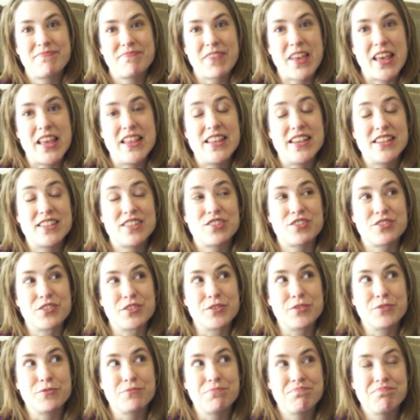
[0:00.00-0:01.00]
And that's
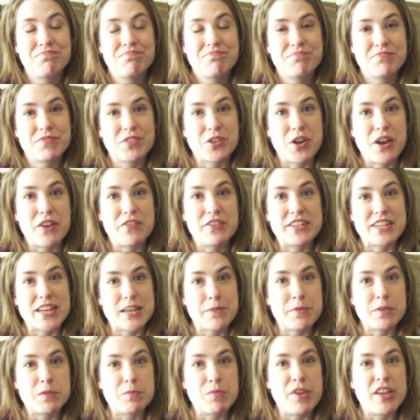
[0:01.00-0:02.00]
true. So every
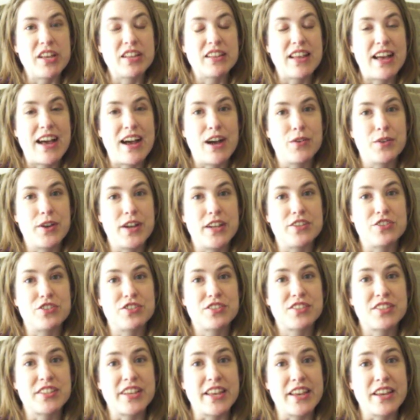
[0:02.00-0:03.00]
time he's being loud, I
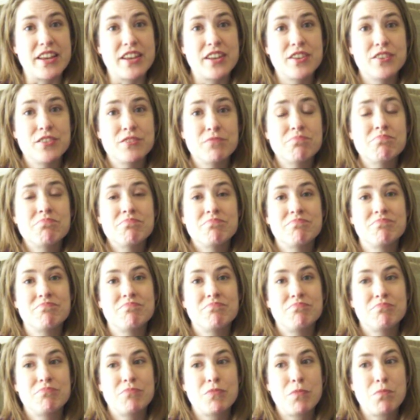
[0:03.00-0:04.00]
just think,
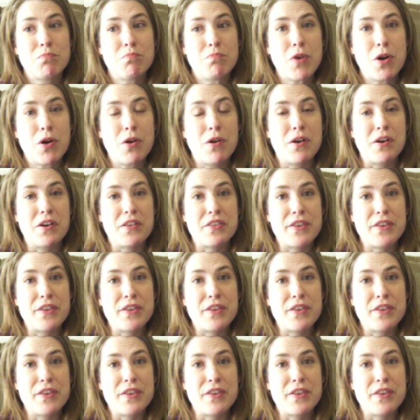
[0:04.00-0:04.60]
"Aw,